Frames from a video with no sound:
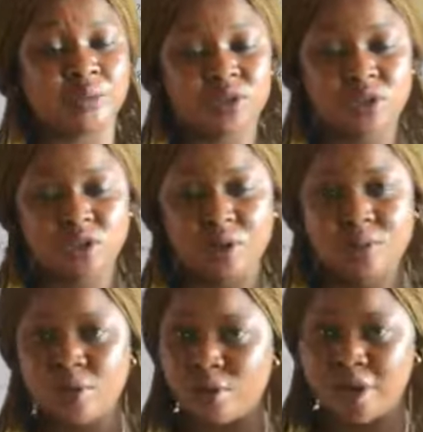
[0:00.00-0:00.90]
sodium
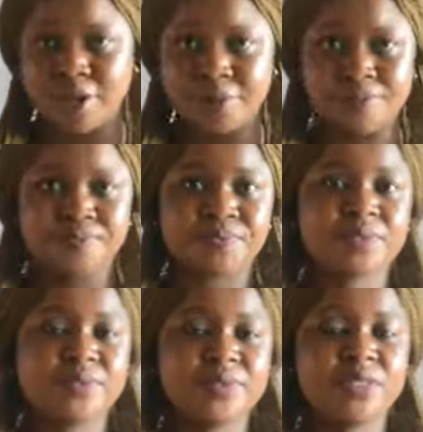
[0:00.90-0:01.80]
chloride.
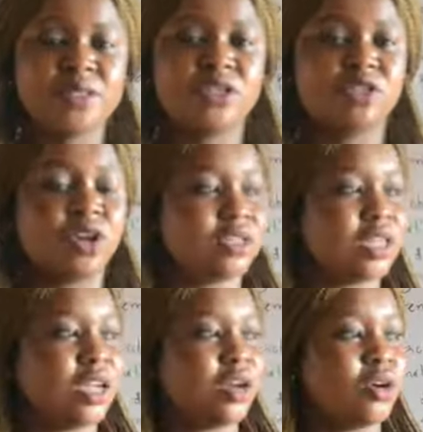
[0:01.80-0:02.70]

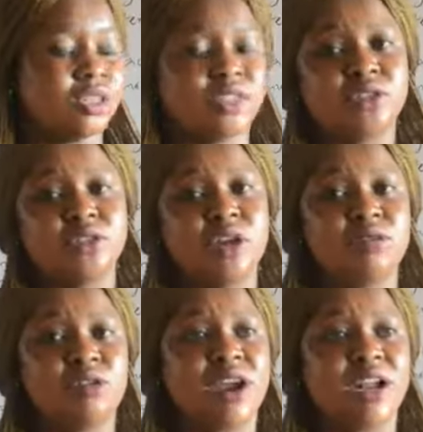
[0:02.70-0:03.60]
Salt contains
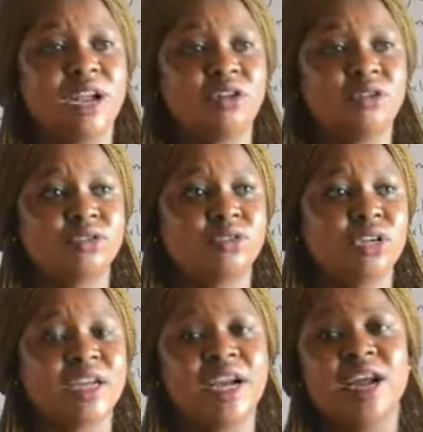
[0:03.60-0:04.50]
sodium chloride, and
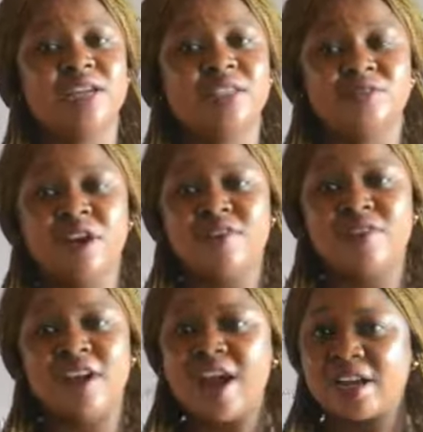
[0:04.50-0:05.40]
and it's very,
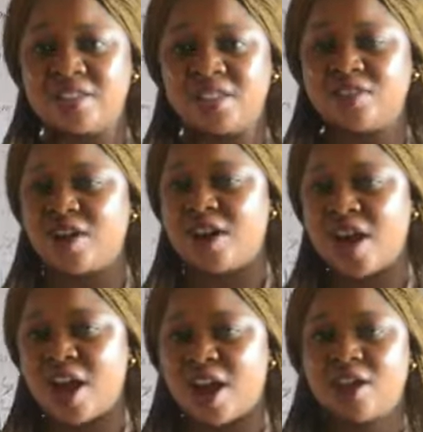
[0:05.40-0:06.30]
very active, it's very
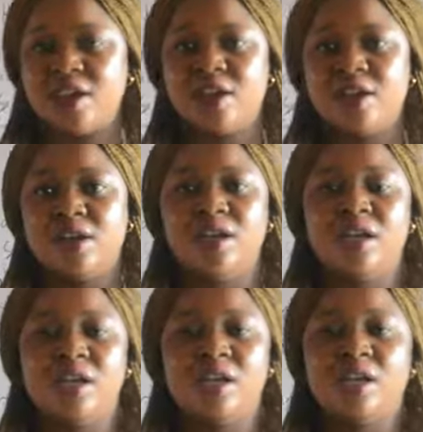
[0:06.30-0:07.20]
high.
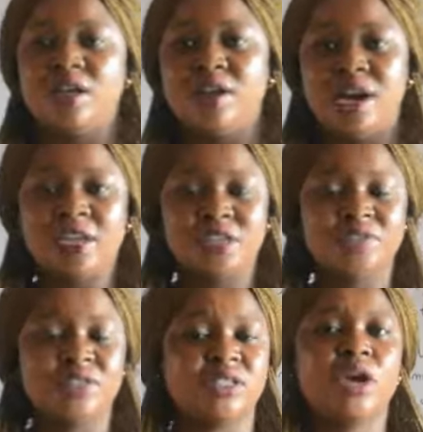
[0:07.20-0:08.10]
the
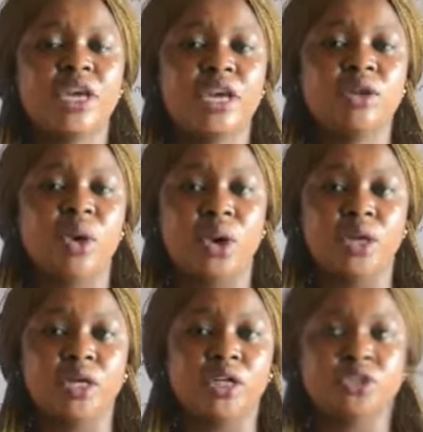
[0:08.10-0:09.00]
actually working
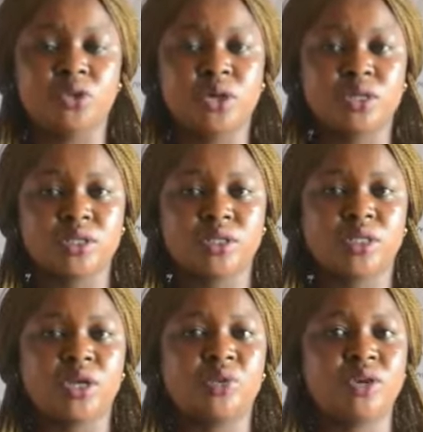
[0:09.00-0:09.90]
on the
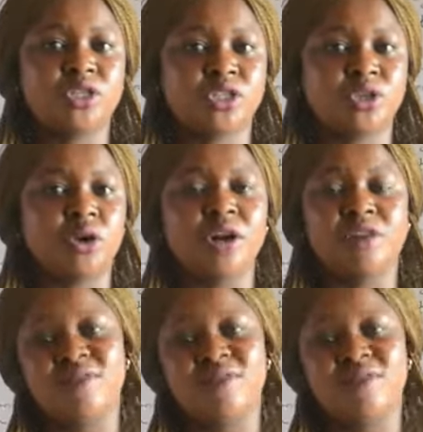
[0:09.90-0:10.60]
drugs in which, or the